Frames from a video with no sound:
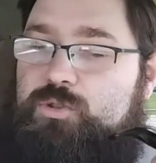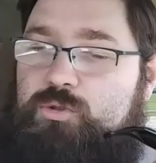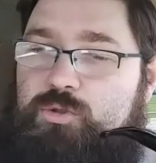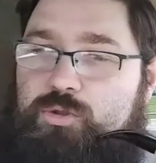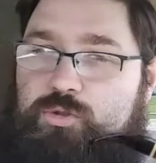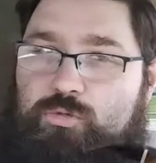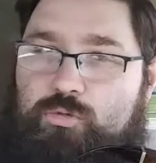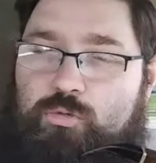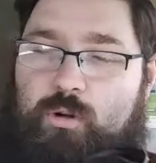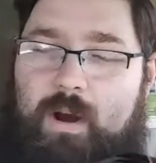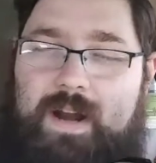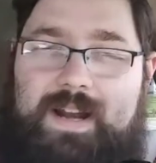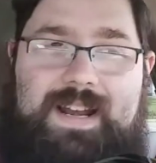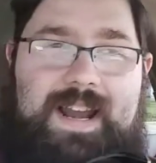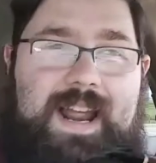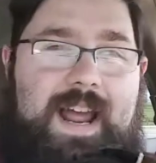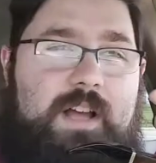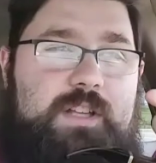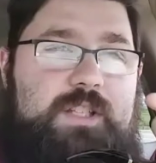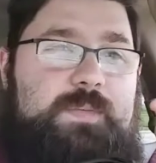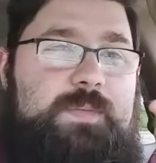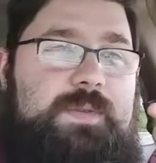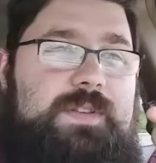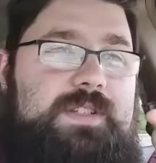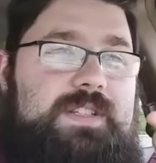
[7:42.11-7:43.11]
Right now,
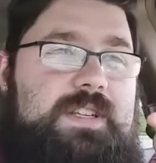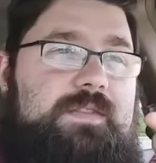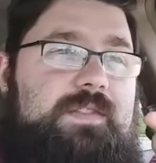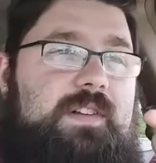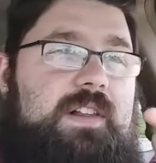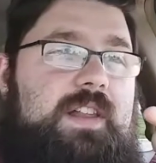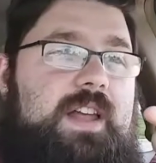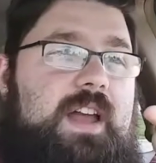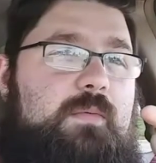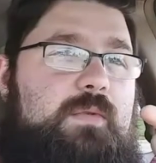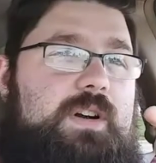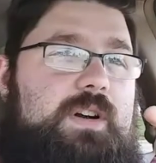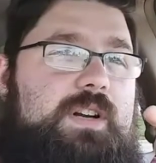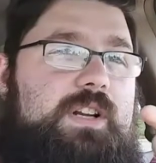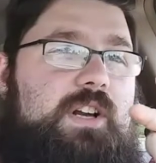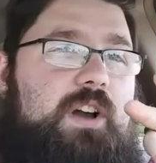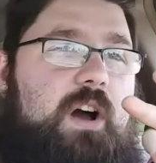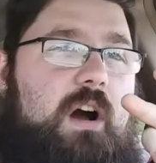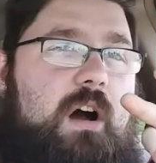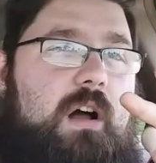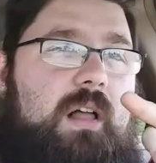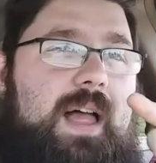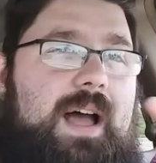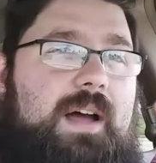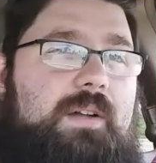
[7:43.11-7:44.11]
specifically, I wanted to
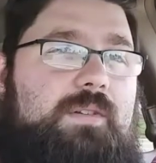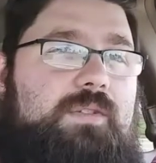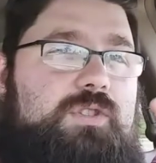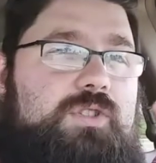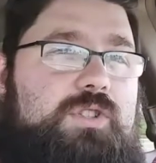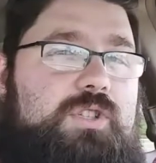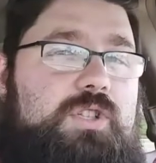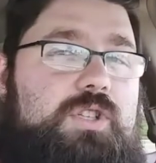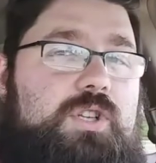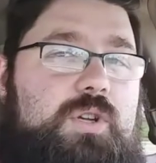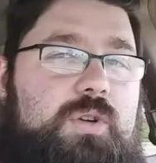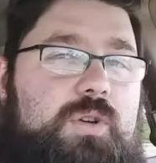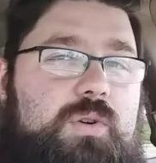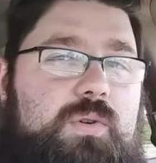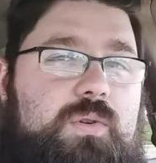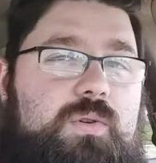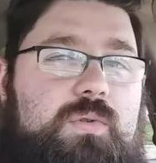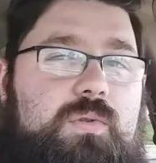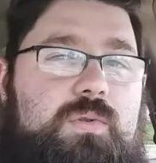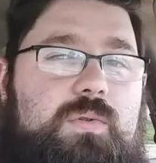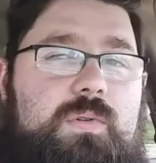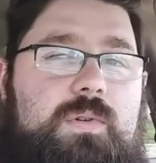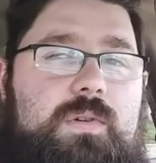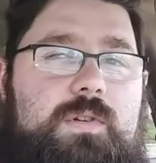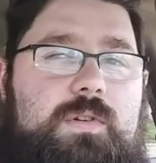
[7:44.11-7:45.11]
call out
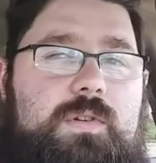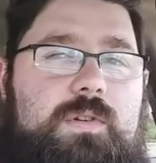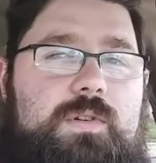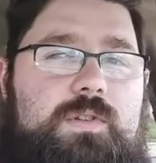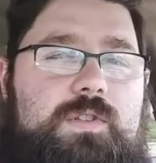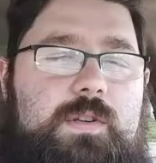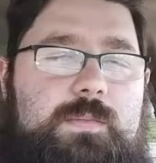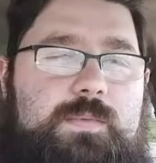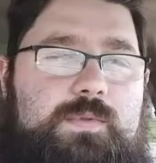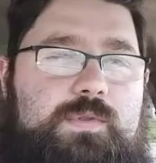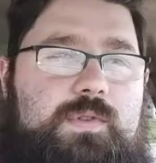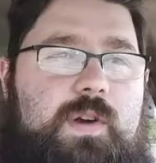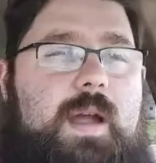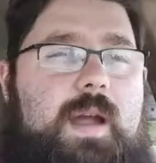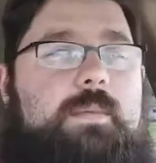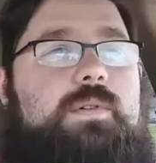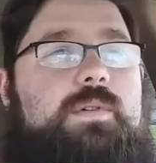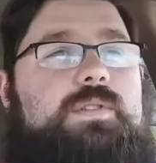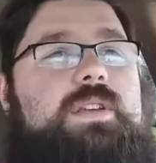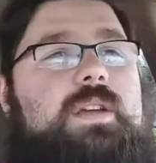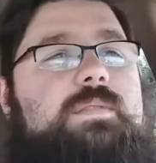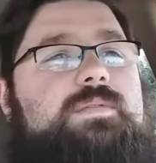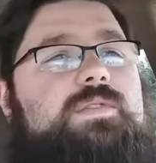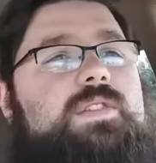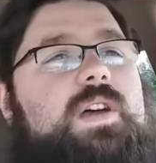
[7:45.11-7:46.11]
2
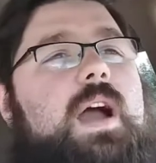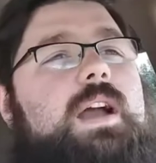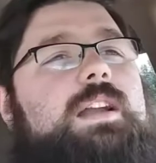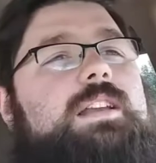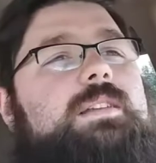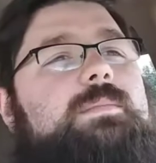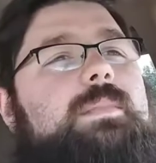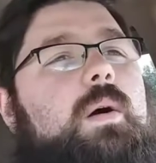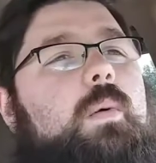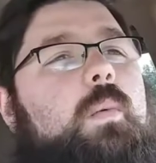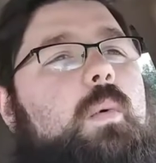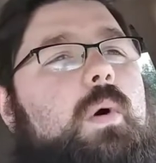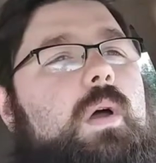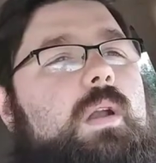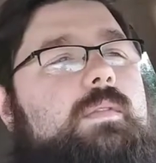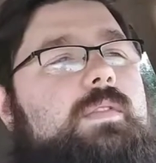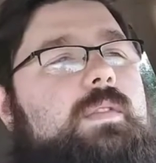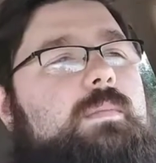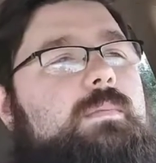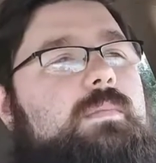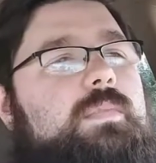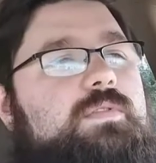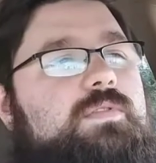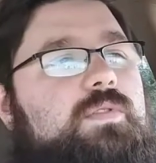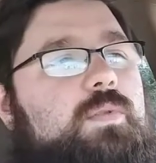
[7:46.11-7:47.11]
subscribers. I've talked about one of
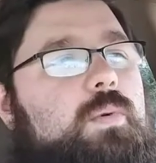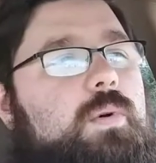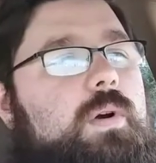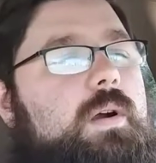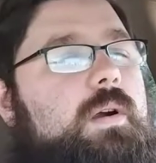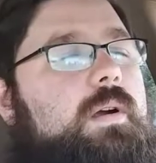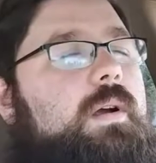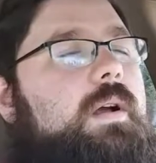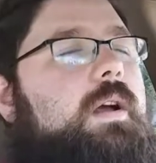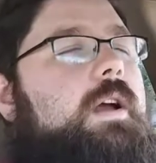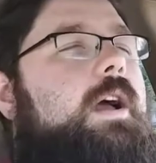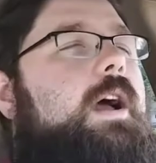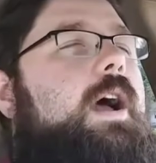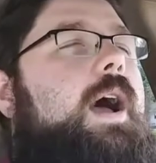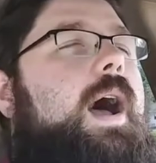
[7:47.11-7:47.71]
them before.